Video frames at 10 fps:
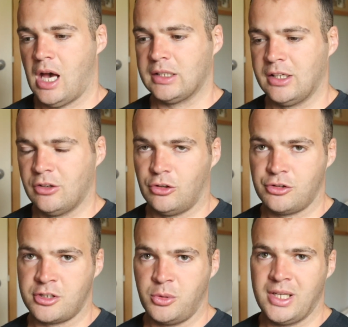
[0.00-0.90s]
And then
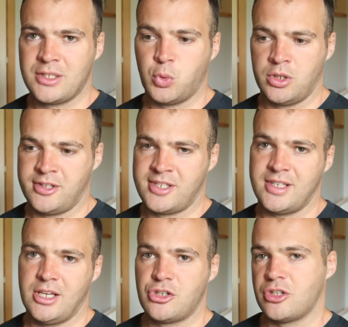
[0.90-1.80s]
also it's one of the
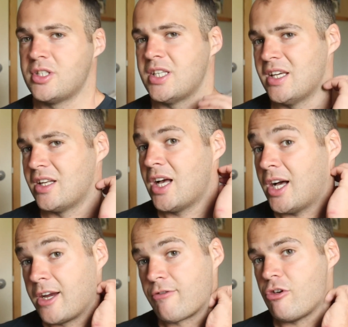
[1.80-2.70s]
stations in
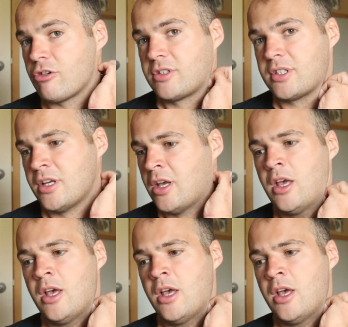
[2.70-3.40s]
Hyrox.